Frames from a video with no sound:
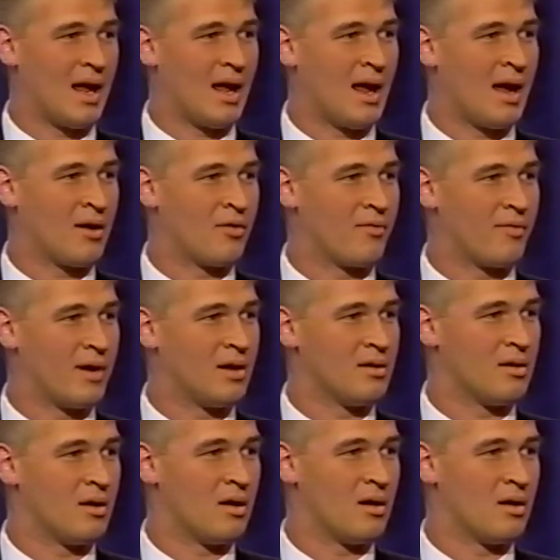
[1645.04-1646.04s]

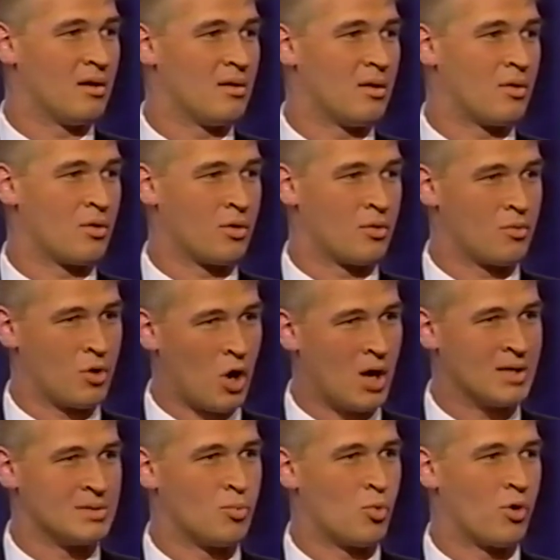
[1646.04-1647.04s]
aggravate or
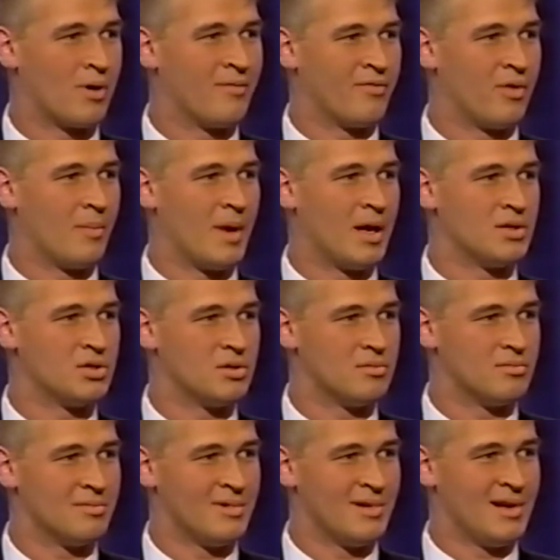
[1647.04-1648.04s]
cause more
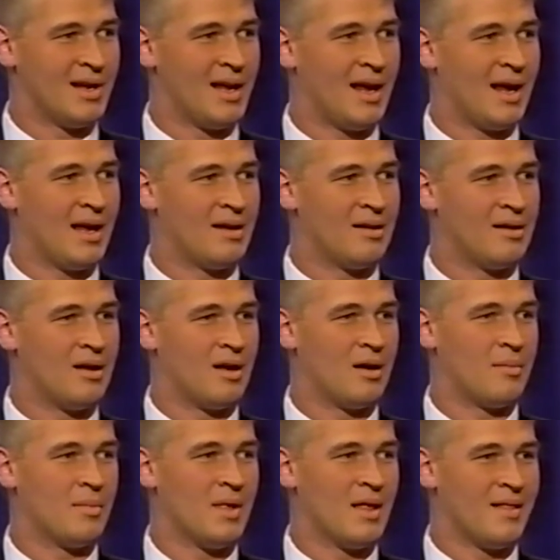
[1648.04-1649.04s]
inflammation,
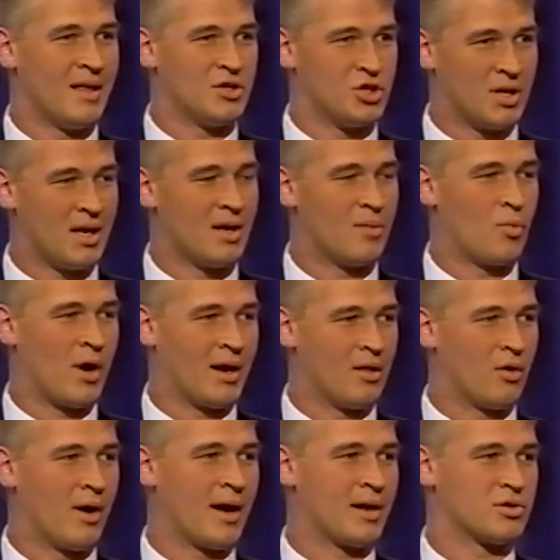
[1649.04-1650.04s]
and they should get
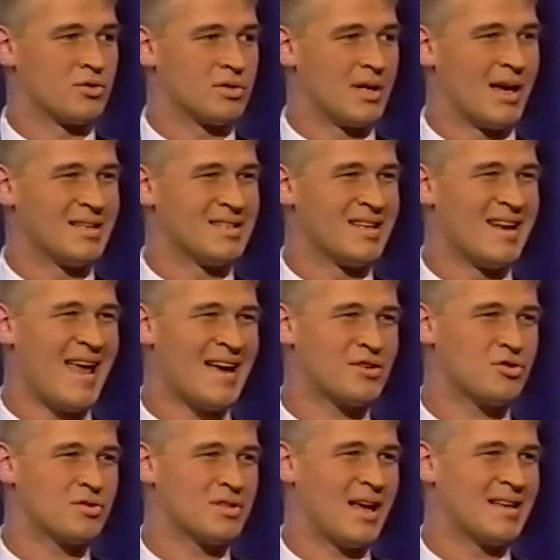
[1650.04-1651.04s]
regular exercise. And
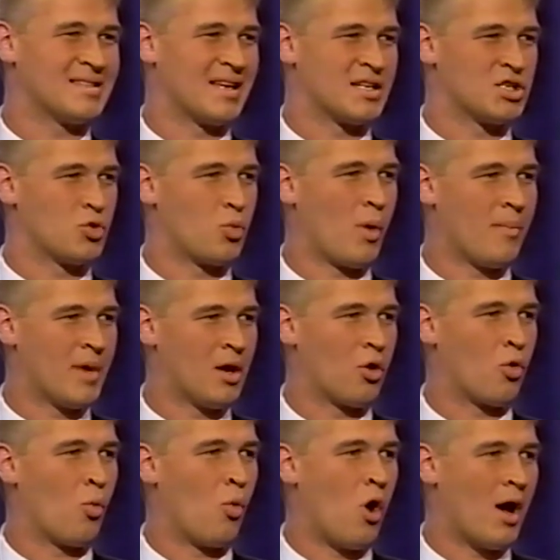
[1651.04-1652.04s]
exercise like swimming
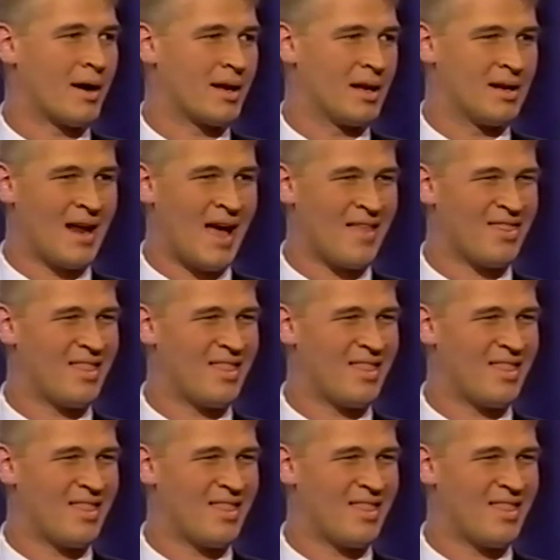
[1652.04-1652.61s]
or walking, not